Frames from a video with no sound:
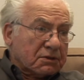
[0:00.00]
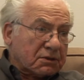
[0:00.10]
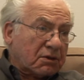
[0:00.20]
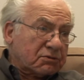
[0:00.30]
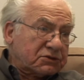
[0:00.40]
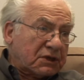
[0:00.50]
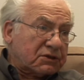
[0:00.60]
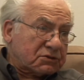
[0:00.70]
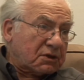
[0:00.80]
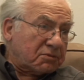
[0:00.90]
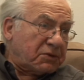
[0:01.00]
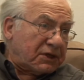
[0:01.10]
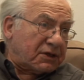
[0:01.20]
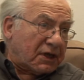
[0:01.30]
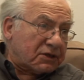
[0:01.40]
negotiation and
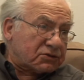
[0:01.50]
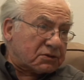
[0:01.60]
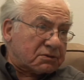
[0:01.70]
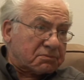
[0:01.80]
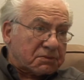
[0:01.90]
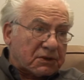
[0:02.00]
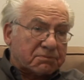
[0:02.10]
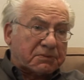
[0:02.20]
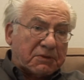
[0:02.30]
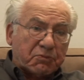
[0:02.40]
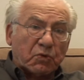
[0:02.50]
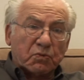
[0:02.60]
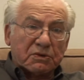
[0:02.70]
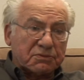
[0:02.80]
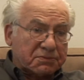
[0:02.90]
mediation. And hmm. you know, people
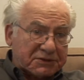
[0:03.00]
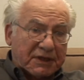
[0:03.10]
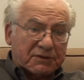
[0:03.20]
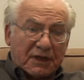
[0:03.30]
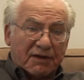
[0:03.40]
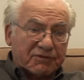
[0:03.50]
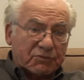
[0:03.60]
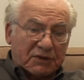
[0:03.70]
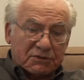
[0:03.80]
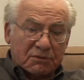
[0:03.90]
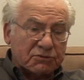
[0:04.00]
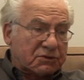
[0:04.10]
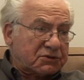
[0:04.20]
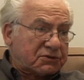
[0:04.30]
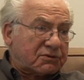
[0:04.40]
will say conflict
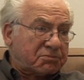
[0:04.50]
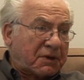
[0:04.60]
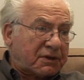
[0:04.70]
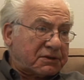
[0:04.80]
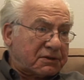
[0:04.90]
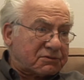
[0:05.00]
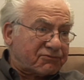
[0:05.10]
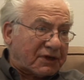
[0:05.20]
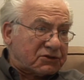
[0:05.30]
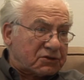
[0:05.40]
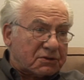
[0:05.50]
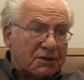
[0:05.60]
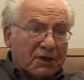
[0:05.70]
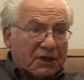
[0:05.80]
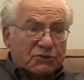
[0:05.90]
resolution is third-party intervention.
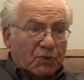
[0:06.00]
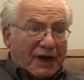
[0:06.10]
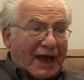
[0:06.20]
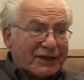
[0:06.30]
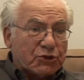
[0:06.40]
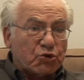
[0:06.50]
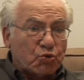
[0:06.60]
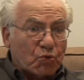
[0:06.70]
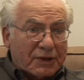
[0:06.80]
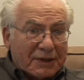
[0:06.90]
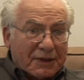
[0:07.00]
It's what I do,